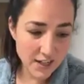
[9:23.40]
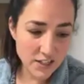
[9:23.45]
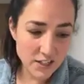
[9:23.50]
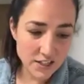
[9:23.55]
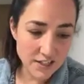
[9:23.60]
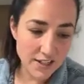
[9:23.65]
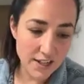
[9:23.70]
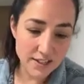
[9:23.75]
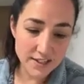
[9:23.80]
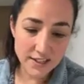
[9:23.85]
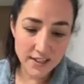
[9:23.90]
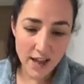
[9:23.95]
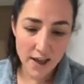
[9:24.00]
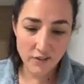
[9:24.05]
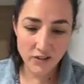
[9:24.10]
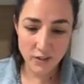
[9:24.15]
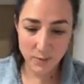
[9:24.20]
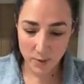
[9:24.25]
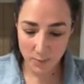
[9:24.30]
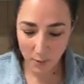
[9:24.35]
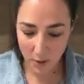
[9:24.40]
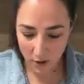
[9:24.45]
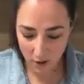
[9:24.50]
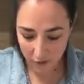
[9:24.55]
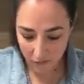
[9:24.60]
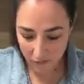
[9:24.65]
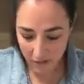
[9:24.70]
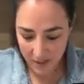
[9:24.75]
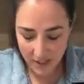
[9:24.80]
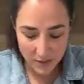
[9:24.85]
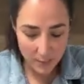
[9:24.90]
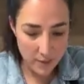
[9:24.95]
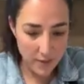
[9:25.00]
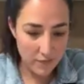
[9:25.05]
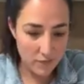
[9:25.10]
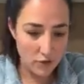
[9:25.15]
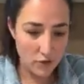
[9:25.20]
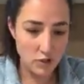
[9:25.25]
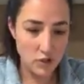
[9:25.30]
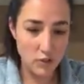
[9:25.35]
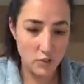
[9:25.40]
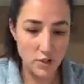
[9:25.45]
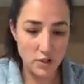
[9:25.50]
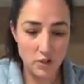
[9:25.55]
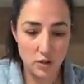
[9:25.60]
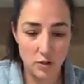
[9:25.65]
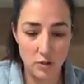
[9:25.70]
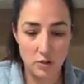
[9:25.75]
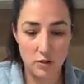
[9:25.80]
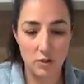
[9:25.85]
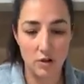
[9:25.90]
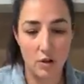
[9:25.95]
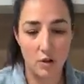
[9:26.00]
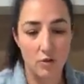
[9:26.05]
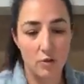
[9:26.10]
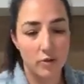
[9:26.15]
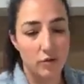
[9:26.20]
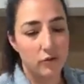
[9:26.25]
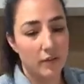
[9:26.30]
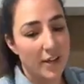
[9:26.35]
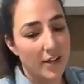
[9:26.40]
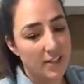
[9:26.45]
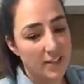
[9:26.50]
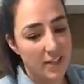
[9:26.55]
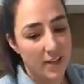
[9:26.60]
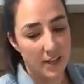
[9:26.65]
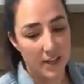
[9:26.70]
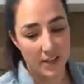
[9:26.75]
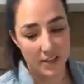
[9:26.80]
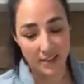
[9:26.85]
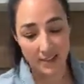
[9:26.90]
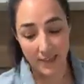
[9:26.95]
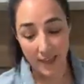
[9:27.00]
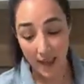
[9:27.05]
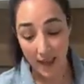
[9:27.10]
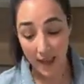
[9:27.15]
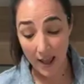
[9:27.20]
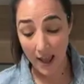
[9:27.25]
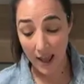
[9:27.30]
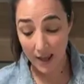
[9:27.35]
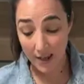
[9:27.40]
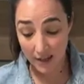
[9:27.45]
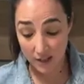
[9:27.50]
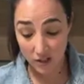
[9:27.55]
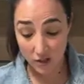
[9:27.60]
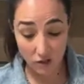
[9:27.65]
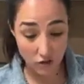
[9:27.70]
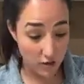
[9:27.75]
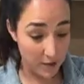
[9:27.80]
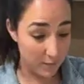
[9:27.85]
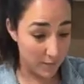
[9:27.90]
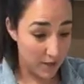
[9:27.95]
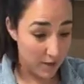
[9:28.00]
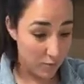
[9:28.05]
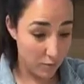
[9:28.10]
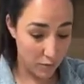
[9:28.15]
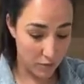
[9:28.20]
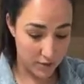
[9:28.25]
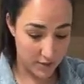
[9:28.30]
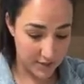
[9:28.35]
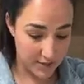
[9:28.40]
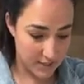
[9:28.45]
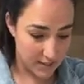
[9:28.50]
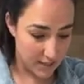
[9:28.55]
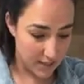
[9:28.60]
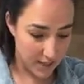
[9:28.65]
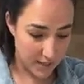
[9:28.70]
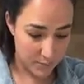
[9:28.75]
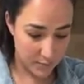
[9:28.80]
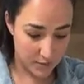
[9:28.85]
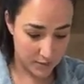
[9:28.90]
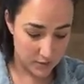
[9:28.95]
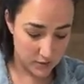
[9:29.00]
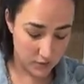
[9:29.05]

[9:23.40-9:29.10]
stage, it doesn't have to be perfect, but if you're doing 2 or 3 tiers, they are extremely important steps.